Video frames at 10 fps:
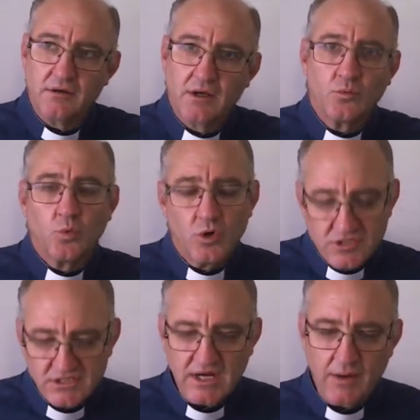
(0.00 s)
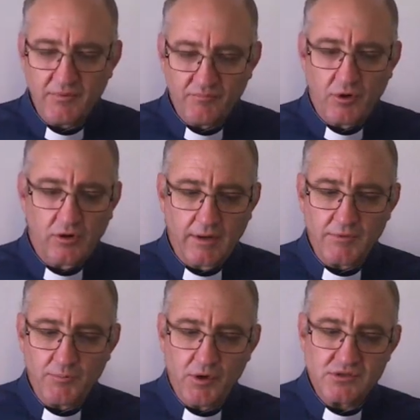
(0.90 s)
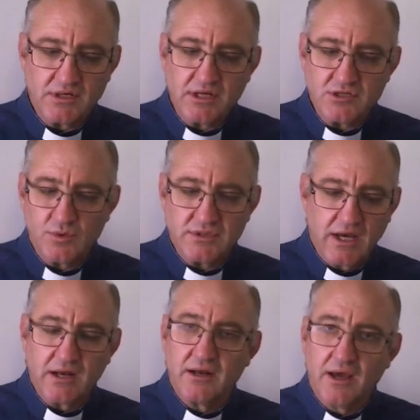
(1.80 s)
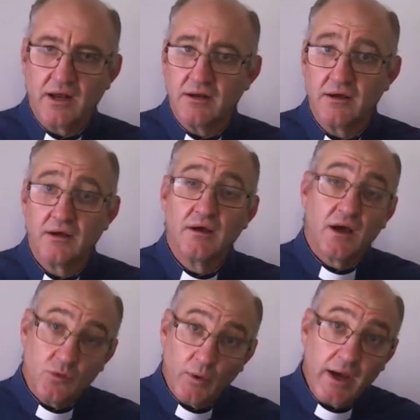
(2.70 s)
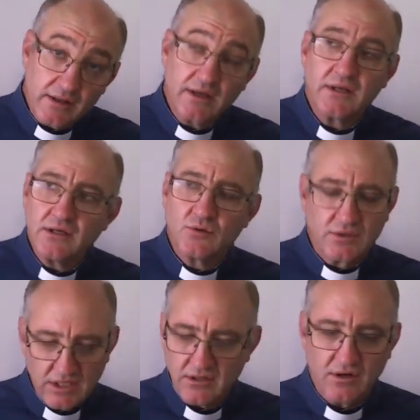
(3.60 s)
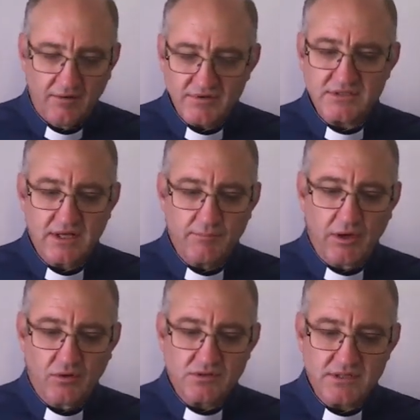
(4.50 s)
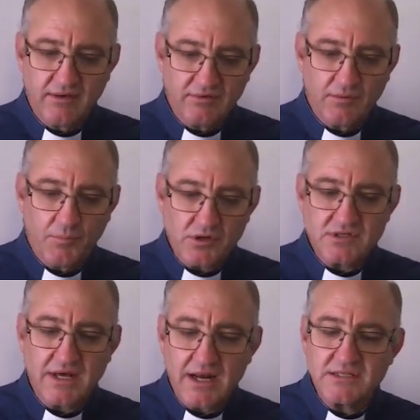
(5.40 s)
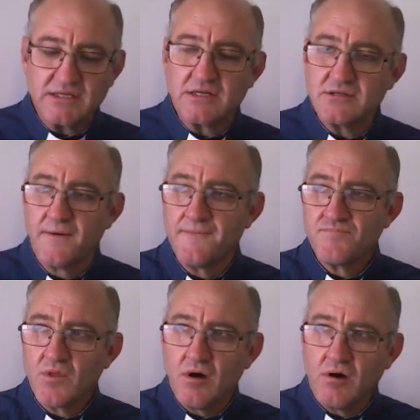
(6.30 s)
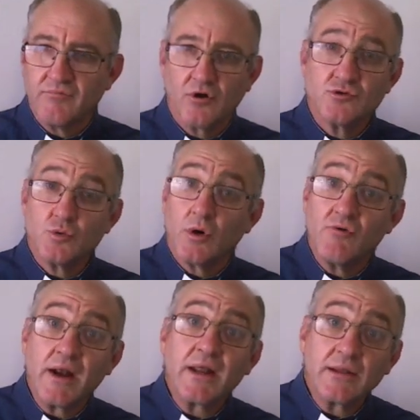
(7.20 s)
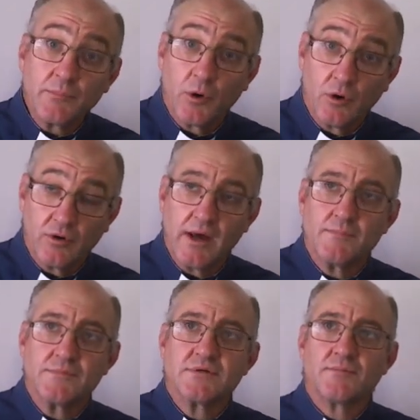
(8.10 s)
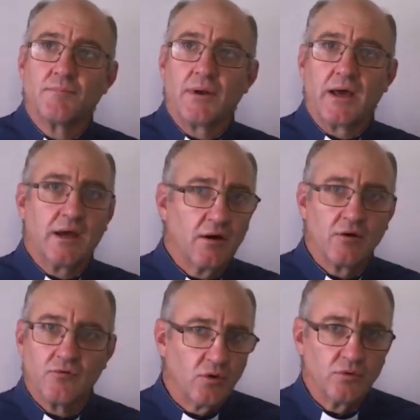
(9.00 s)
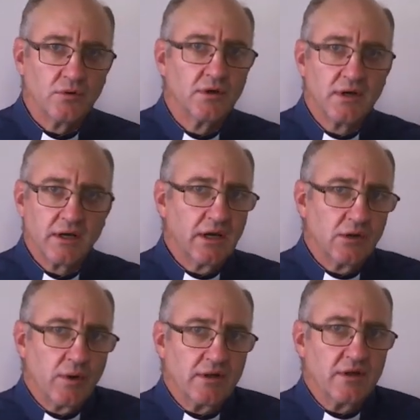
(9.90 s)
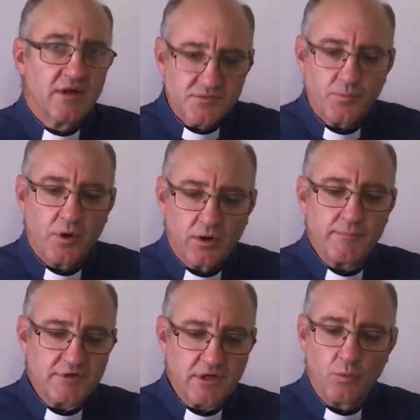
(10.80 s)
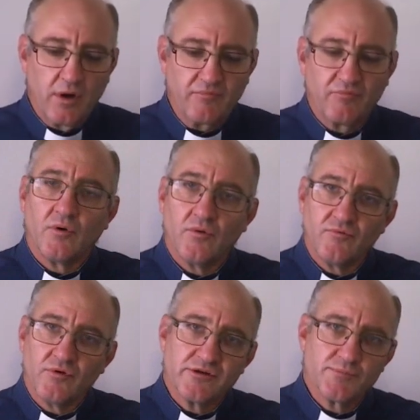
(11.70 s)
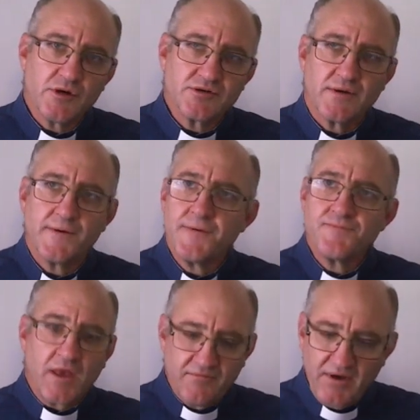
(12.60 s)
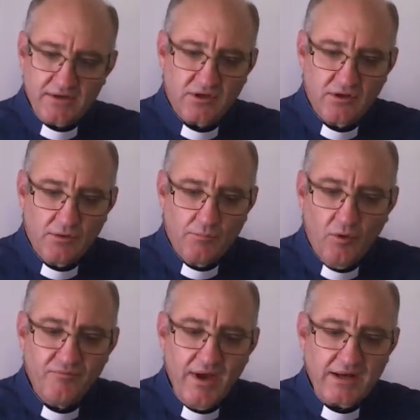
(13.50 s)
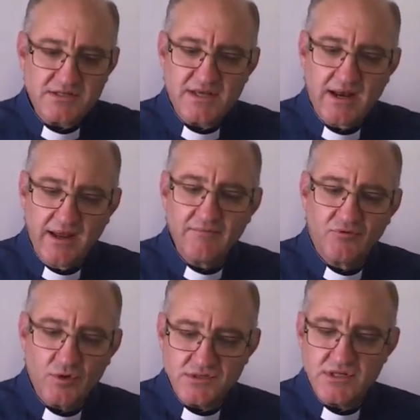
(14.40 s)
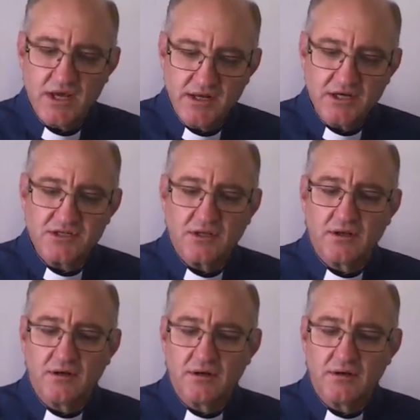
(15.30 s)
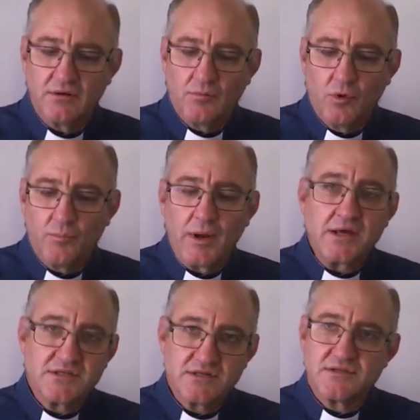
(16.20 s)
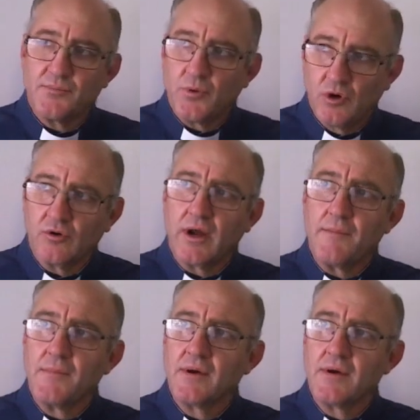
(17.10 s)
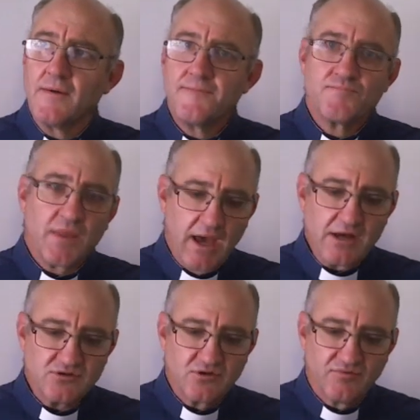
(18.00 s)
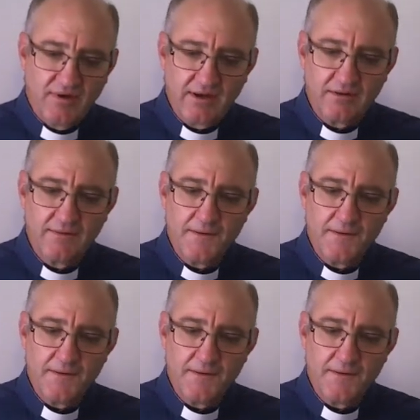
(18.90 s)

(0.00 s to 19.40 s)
what type of program the person needs to attend and where they need to attend it, obviously, because even the personalities of those who are running the programs play a role in whether this program is going to work for this person. In fact, the more factors that influence the addiction, the more places the program has to fail.